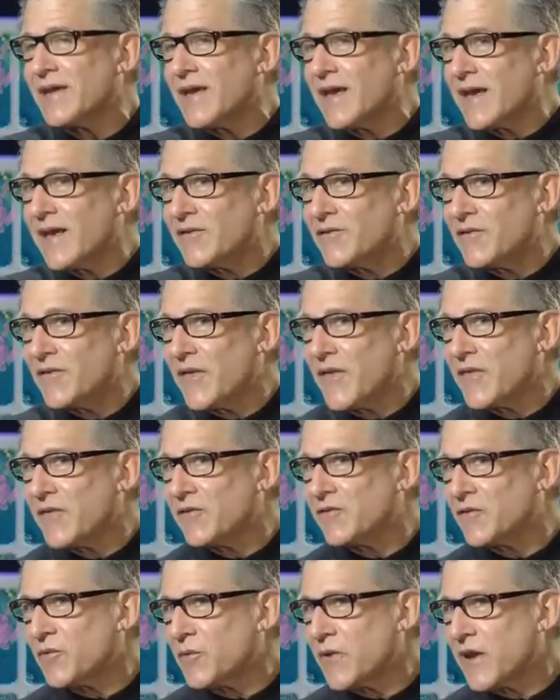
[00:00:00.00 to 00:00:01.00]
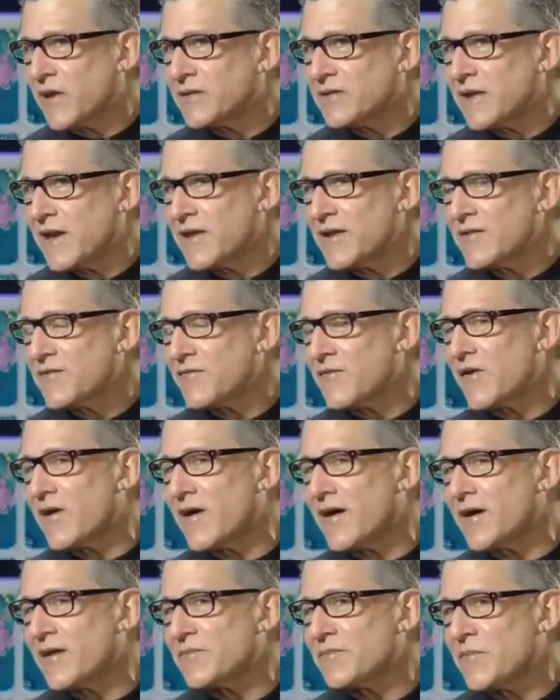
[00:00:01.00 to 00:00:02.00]
And then, so we
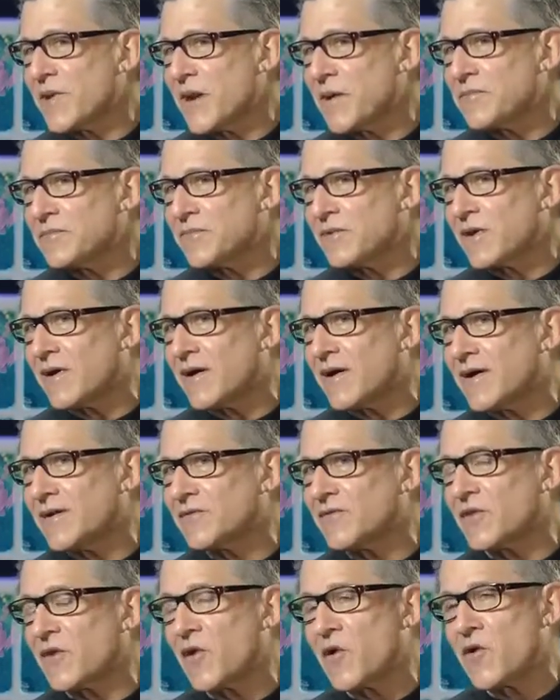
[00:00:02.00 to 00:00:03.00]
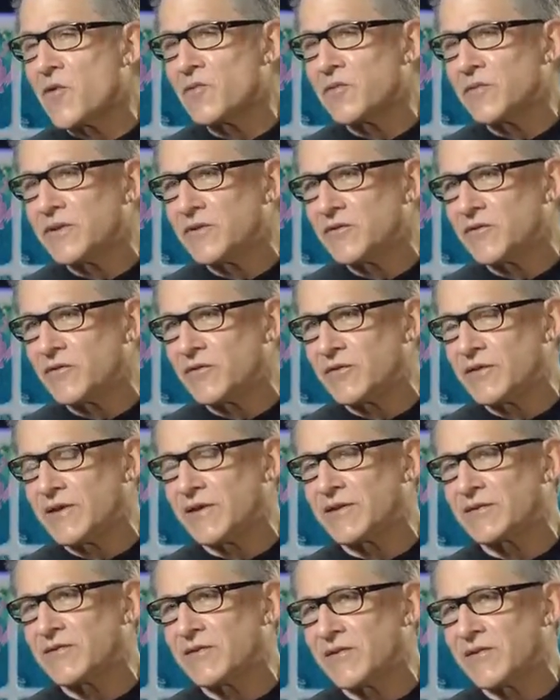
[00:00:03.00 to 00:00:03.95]
identify peptides that only stick to